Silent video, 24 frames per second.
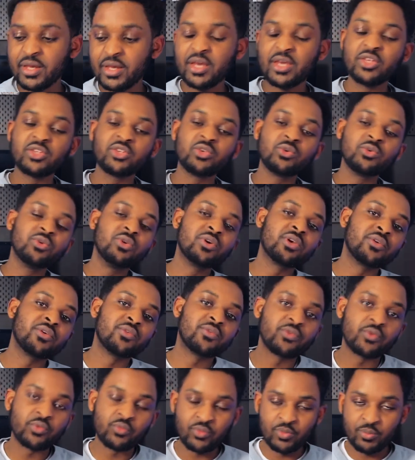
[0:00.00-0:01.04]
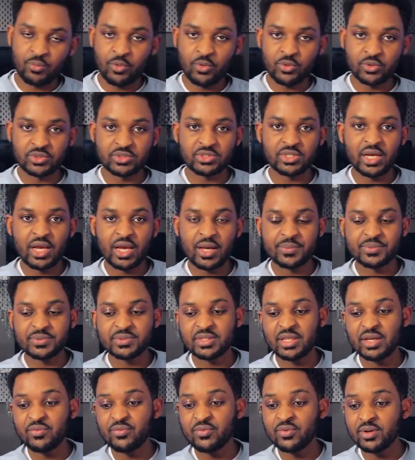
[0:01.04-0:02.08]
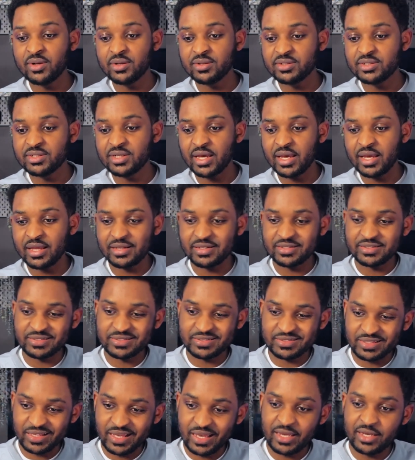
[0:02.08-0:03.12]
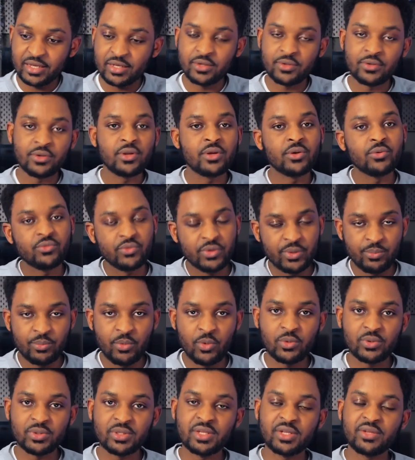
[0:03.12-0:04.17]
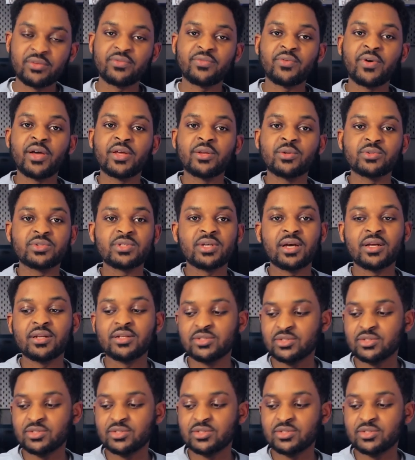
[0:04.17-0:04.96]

and you're looking for remote jobs. Definitely check design remotely to find those kind of